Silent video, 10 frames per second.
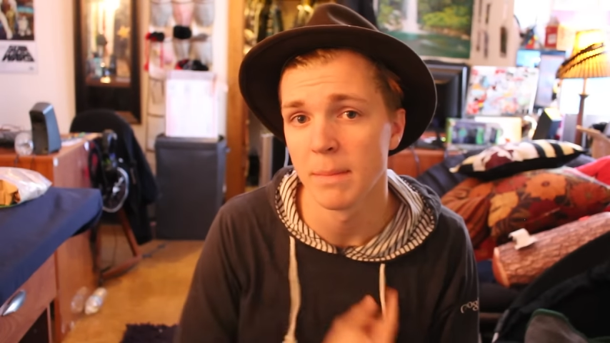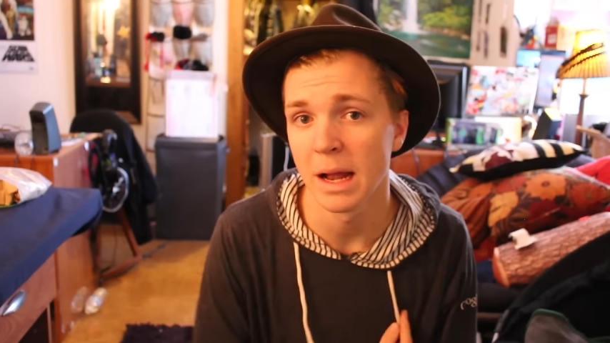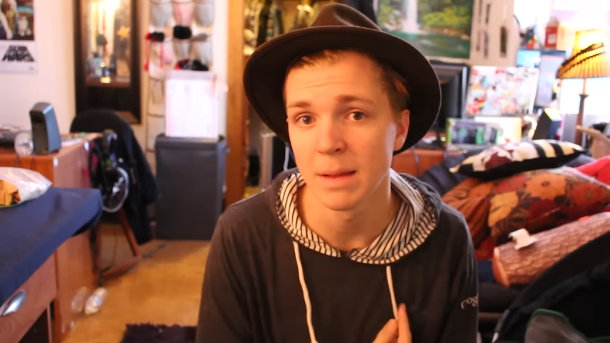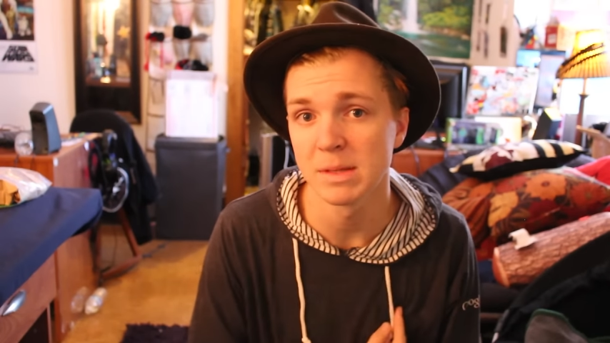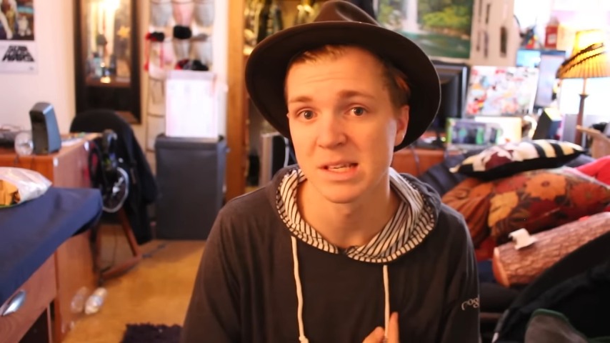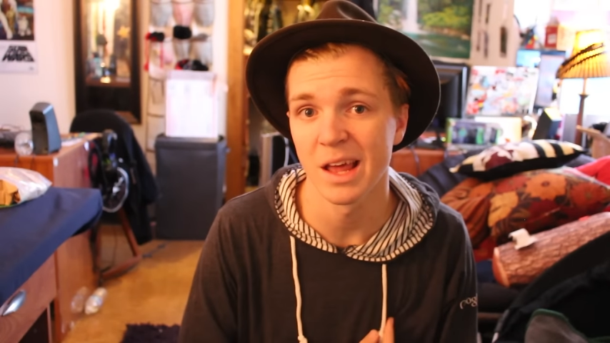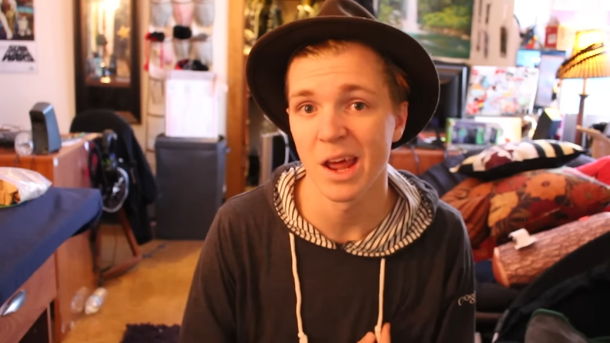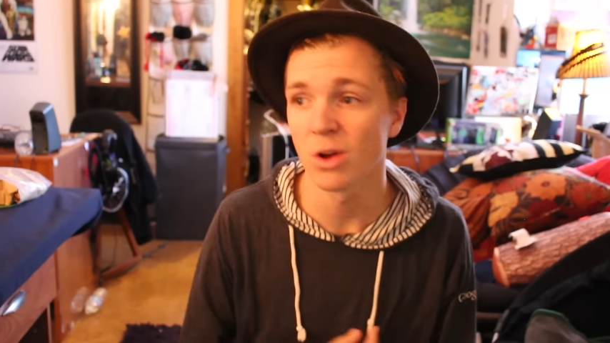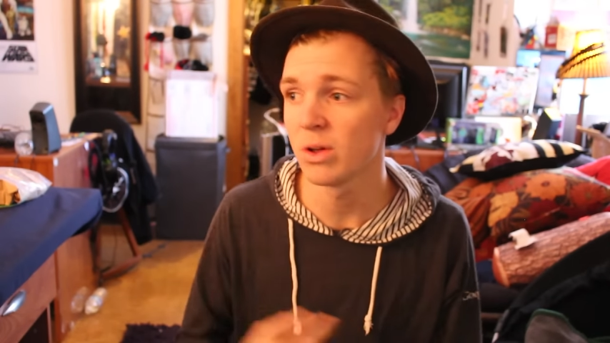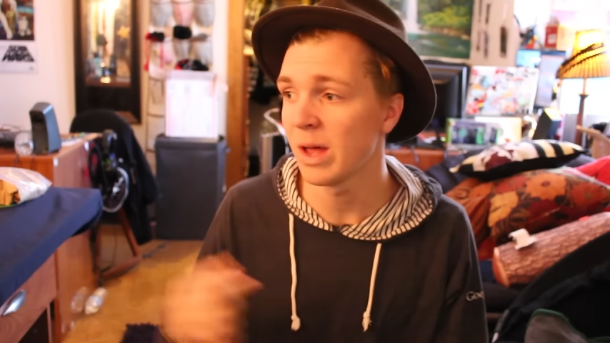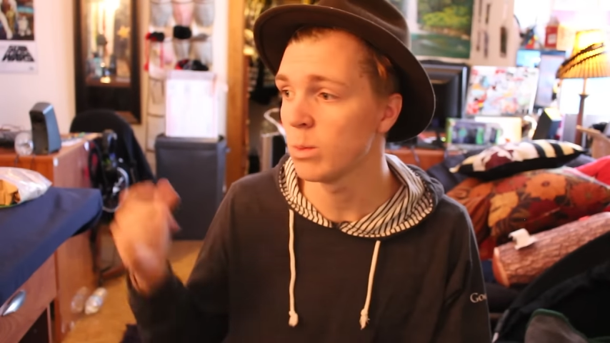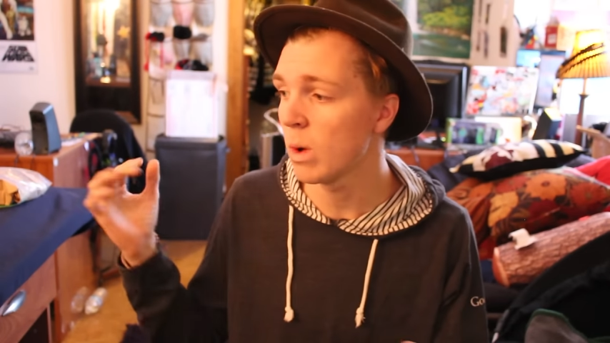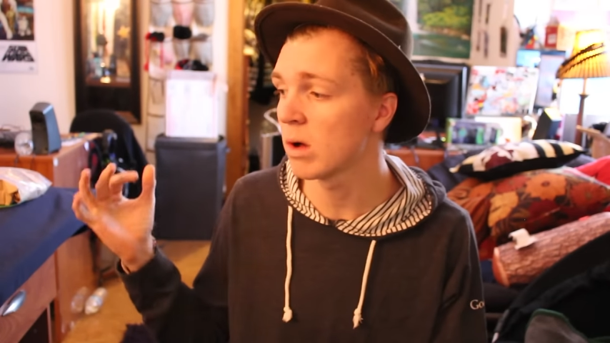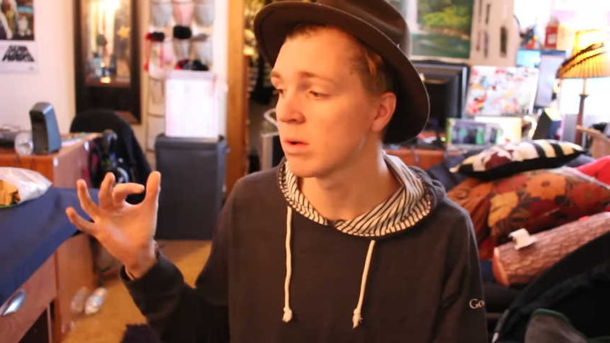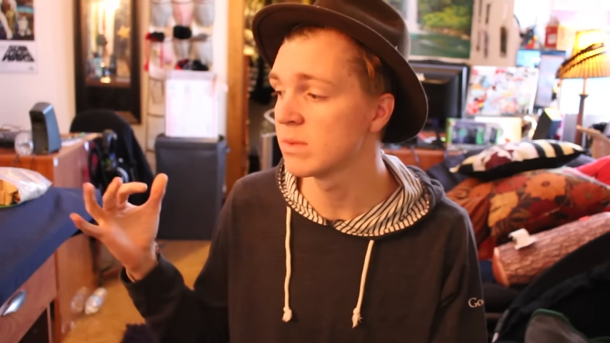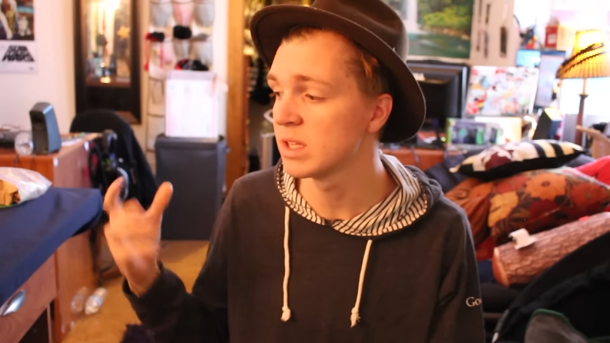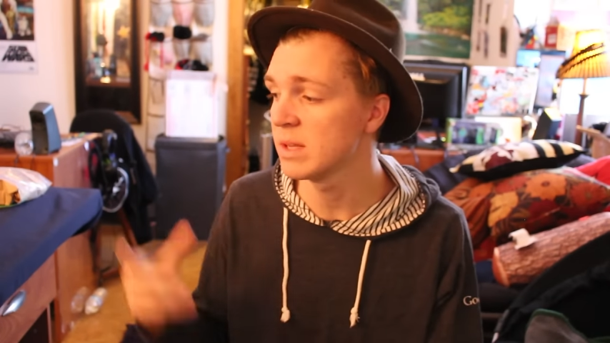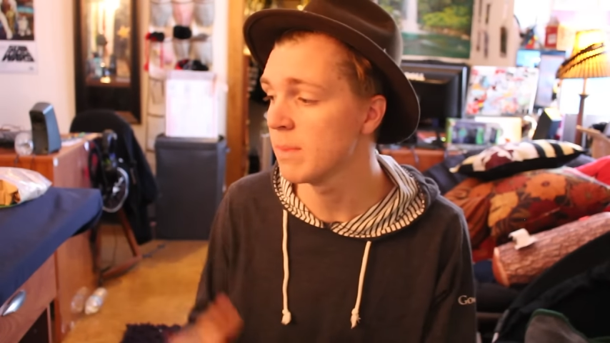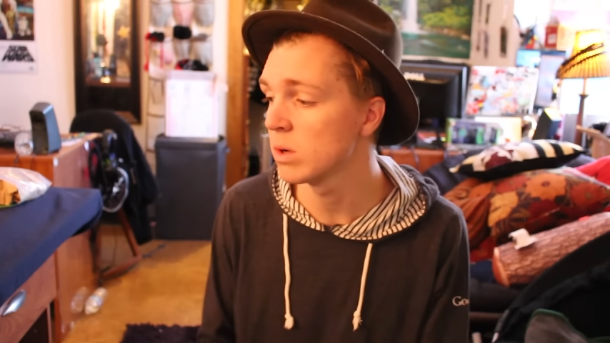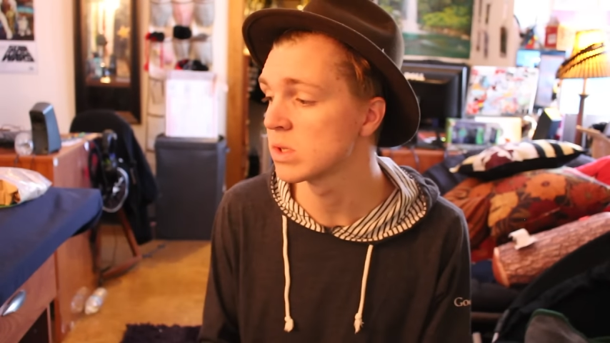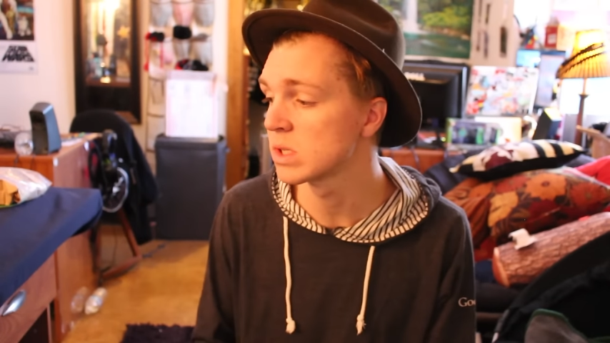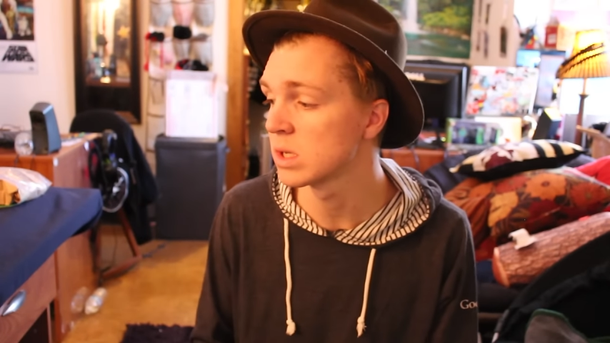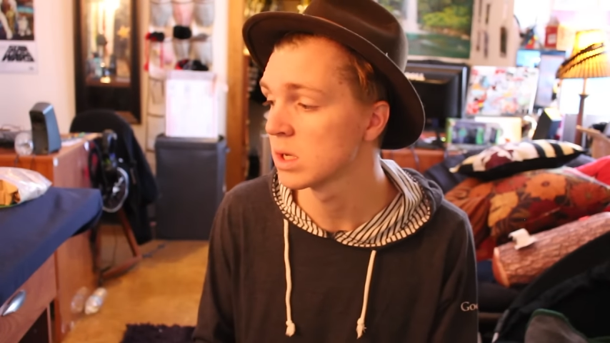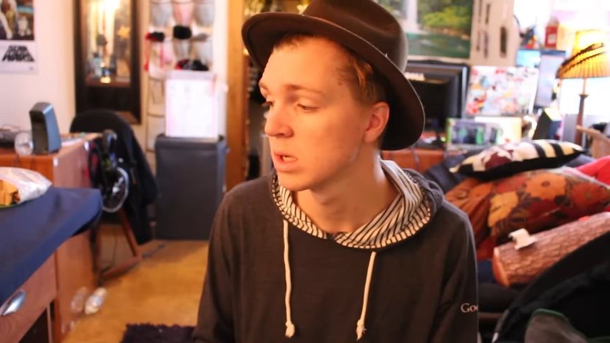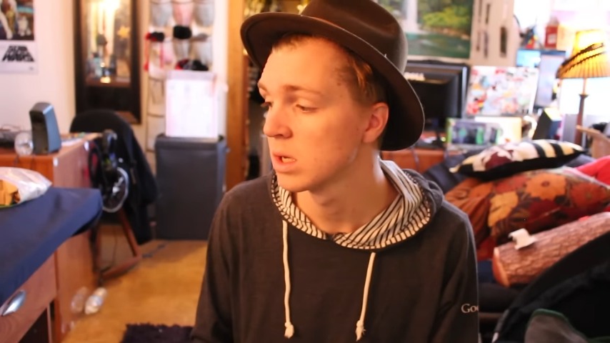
My name is Kent Heckel and welcome to the most